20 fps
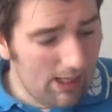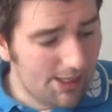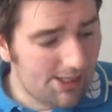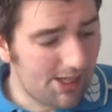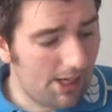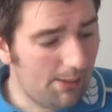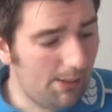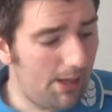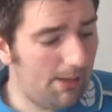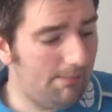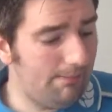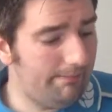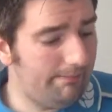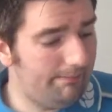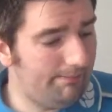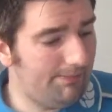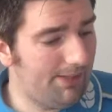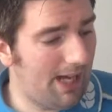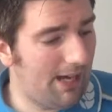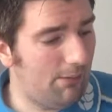So
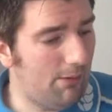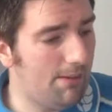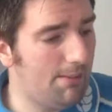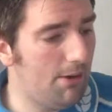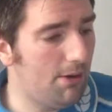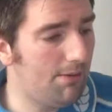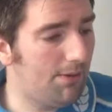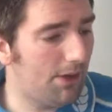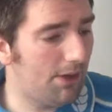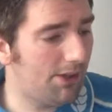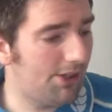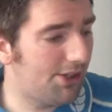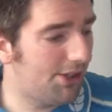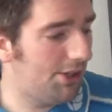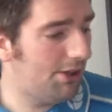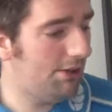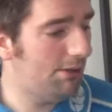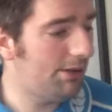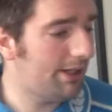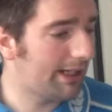now we move on
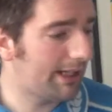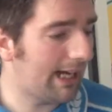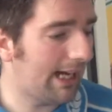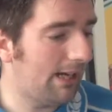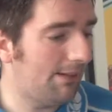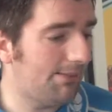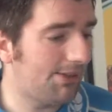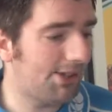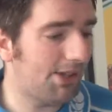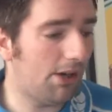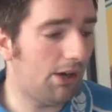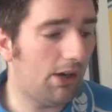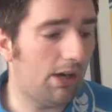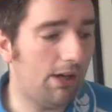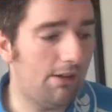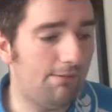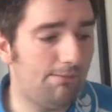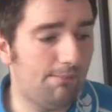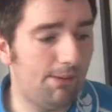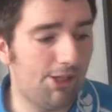to the games that
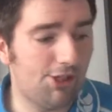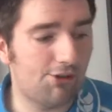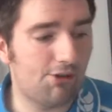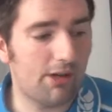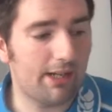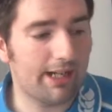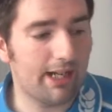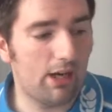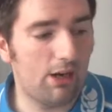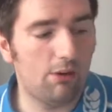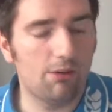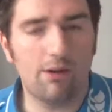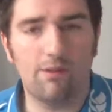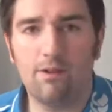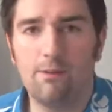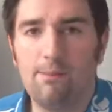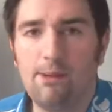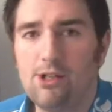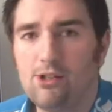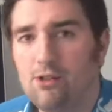I've been trying to get hold
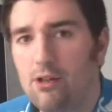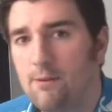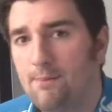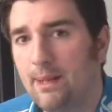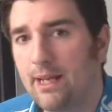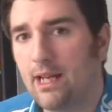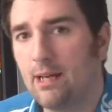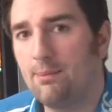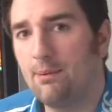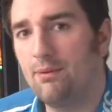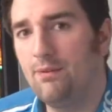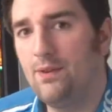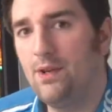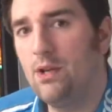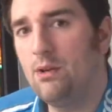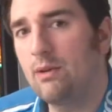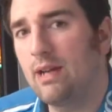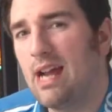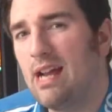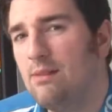of. I've been trying to pick up a
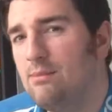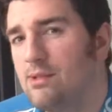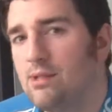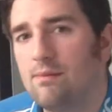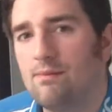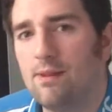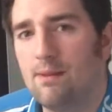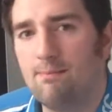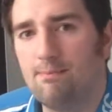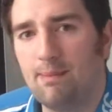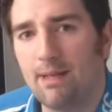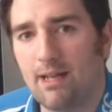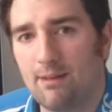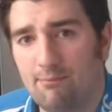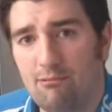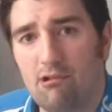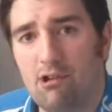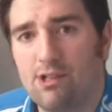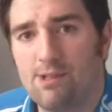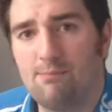few games of the bigger
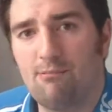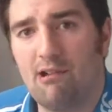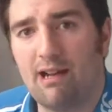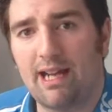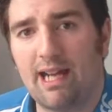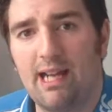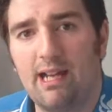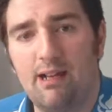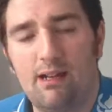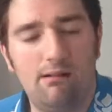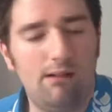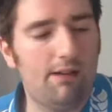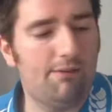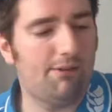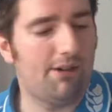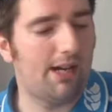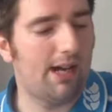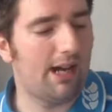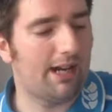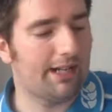price bracket
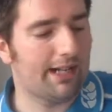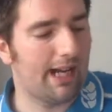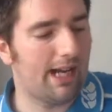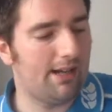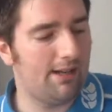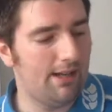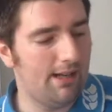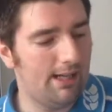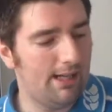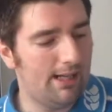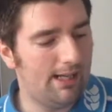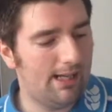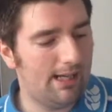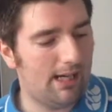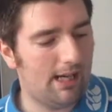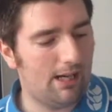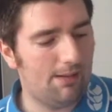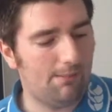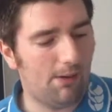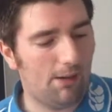every now and again.
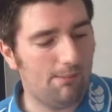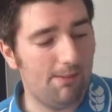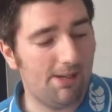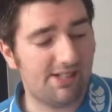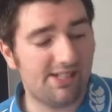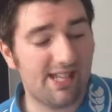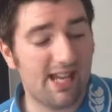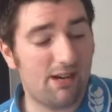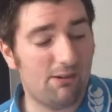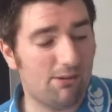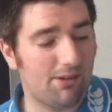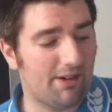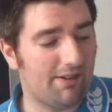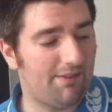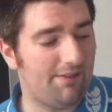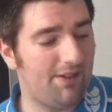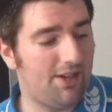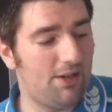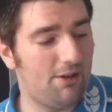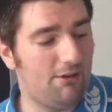I missed out on a
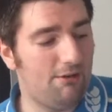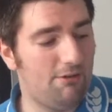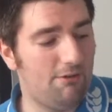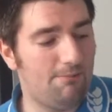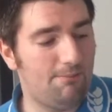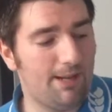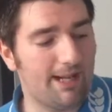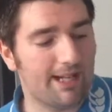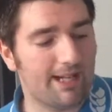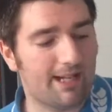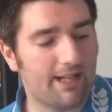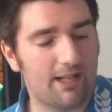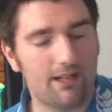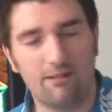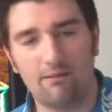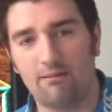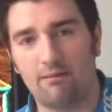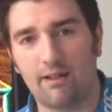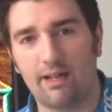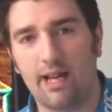few big
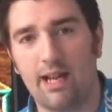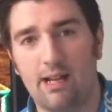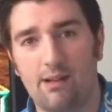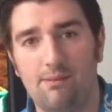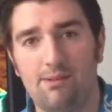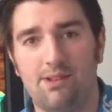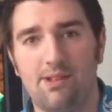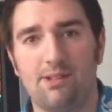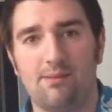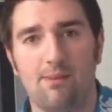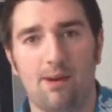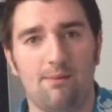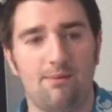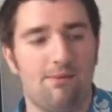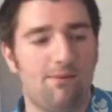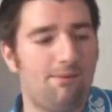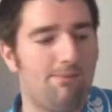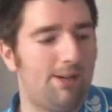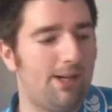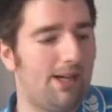games this
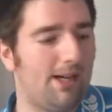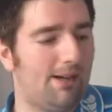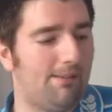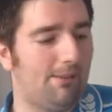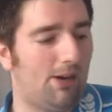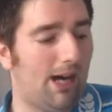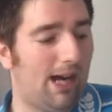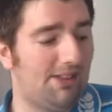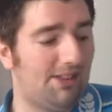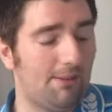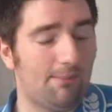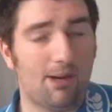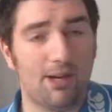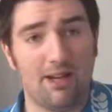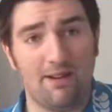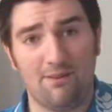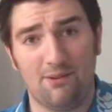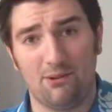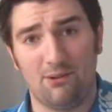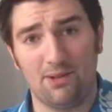month, but I had the
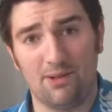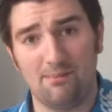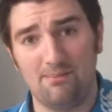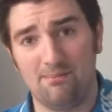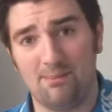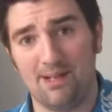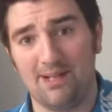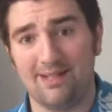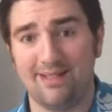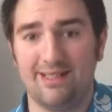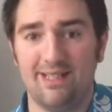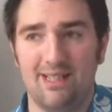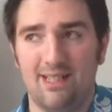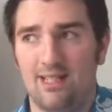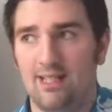money for them, but